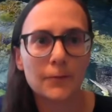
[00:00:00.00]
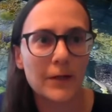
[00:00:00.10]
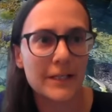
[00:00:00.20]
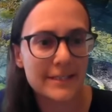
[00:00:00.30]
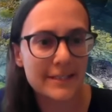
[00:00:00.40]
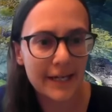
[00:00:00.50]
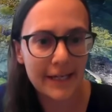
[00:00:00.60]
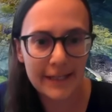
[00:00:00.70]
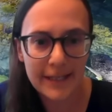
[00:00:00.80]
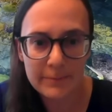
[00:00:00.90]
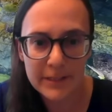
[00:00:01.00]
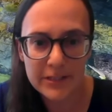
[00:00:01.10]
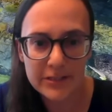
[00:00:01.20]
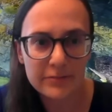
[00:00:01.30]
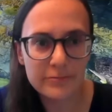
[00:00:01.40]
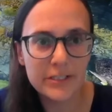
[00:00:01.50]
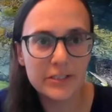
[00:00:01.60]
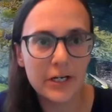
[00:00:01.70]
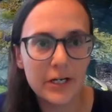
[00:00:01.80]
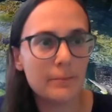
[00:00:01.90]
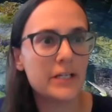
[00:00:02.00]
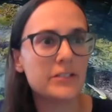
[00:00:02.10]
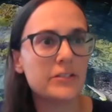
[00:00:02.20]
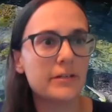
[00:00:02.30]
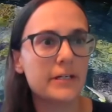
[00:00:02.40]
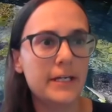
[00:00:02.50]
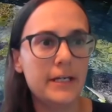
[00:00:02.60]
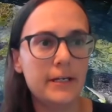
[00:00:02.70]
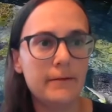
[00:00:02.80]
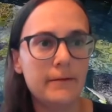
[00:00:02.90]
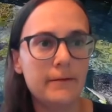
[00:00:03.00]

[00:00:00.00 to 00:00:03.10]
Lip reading: One second, let me just reshare my screen.